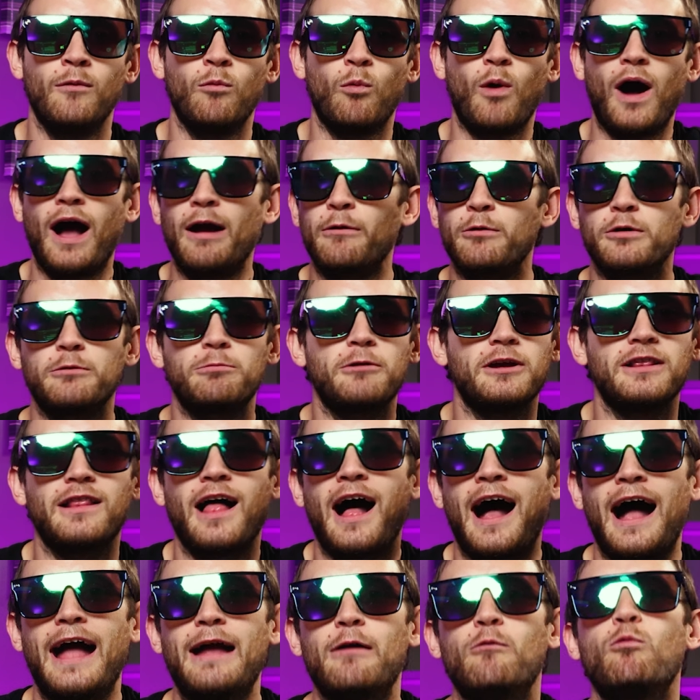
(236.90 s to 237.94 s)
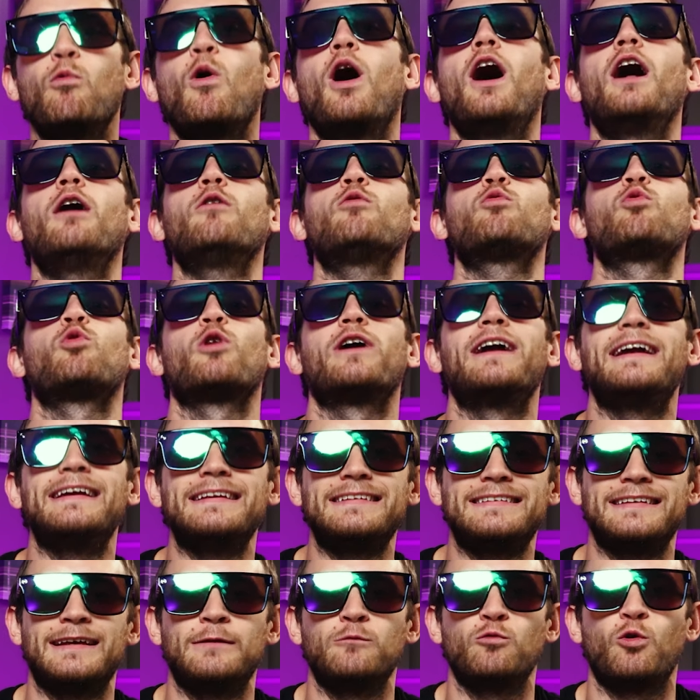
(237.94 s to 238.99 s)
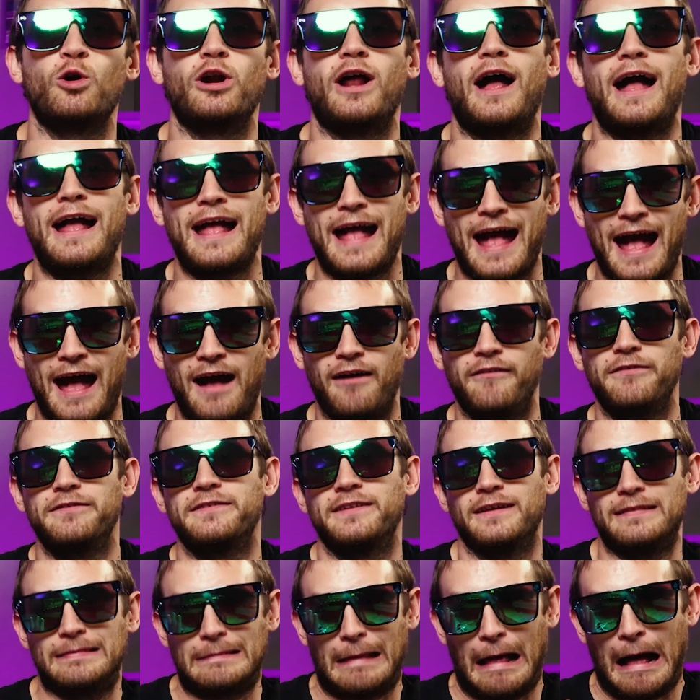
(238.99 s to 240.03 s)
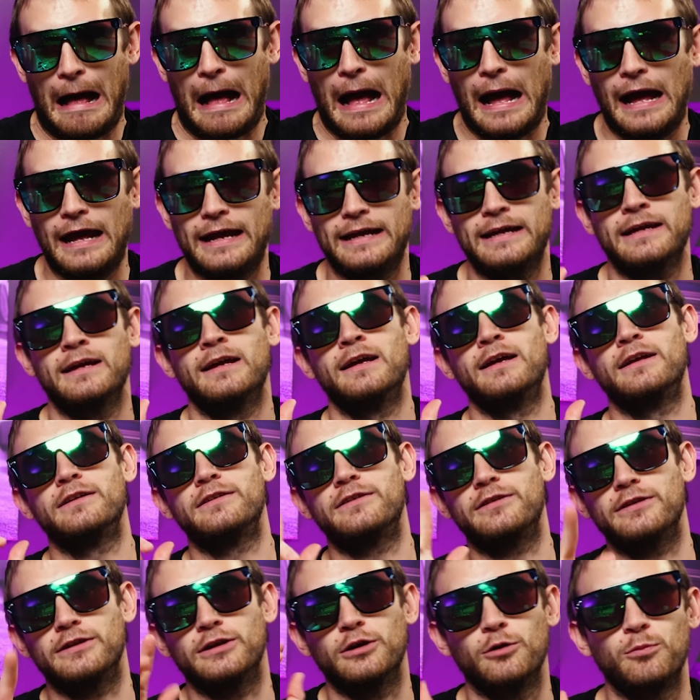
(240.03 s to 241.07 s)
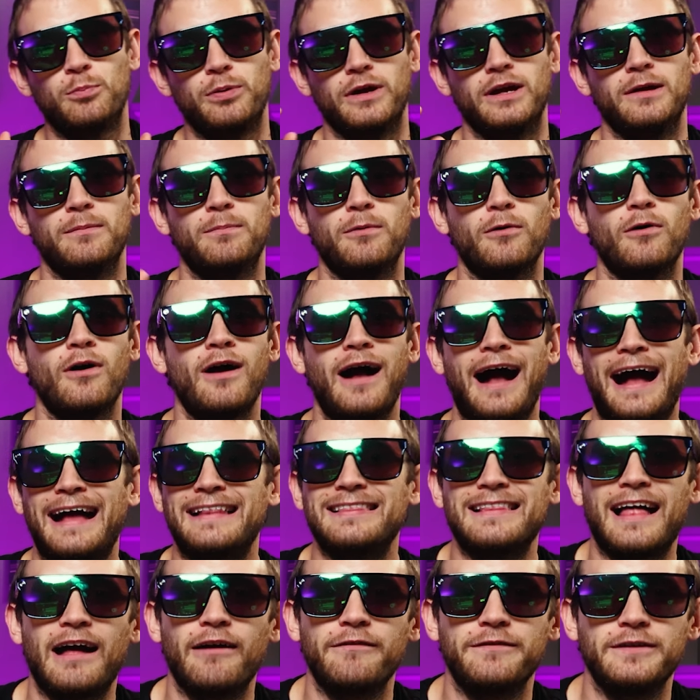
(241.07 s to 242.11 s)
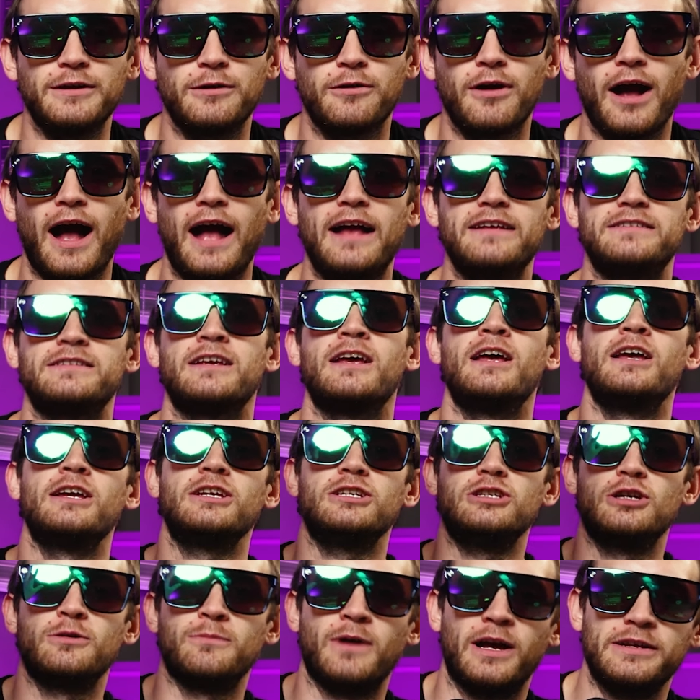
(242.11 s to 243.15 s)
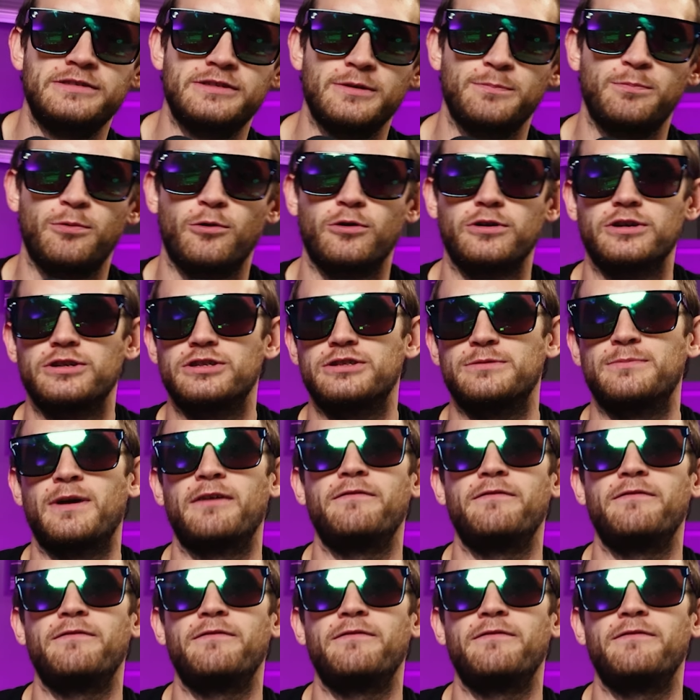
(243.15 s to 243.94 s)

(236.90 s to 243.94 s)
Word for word: Why would we lie? What reason would I have to lie to you people? I love you guys. You're my supporters, you're